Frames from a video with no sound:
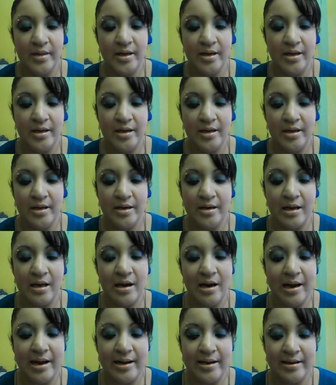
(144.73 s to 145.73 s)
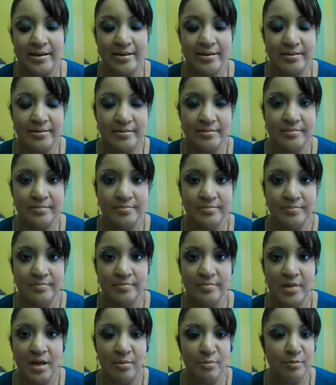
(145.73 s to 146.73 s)
and I like it
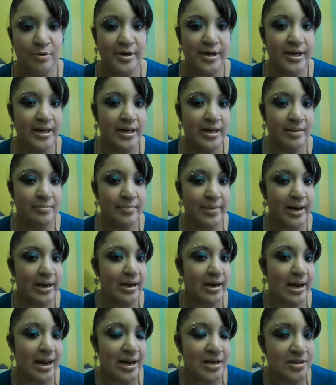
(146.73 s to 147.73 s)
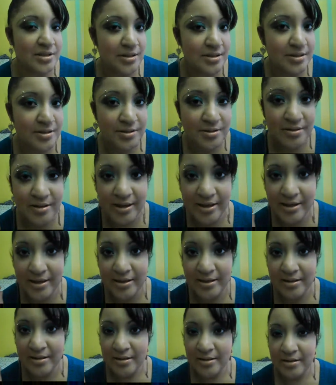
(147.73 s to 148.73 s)
I'm wearing it in my lashes
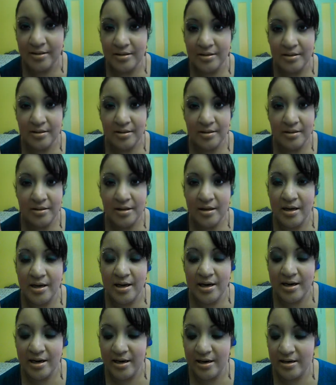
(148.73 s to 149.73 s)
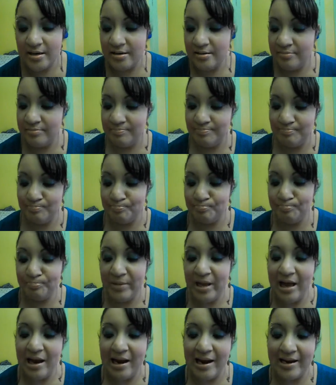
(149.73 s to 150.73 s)
today and
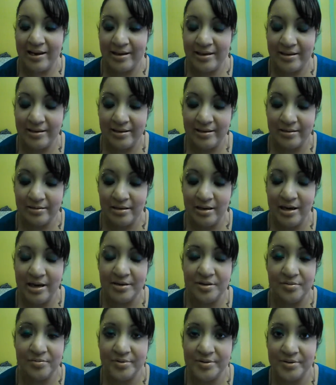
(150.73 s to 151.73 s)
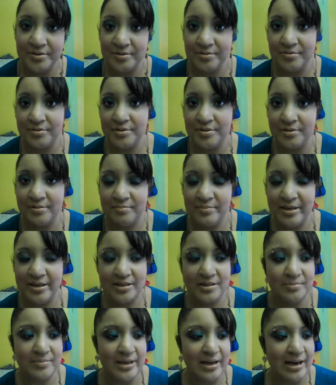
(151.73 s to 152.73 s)
I like it I like the results it
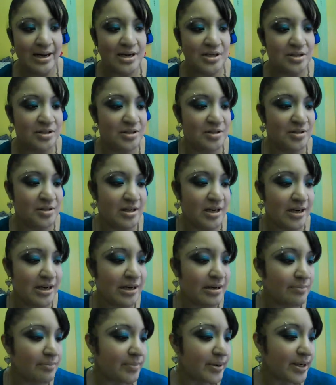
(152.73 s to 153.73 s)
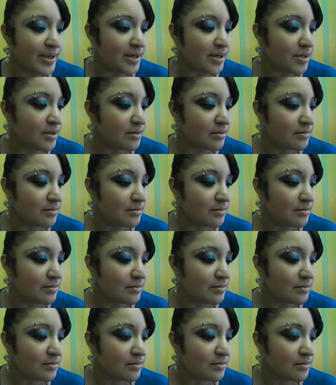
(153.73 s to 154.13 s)
makes my lashes kind of big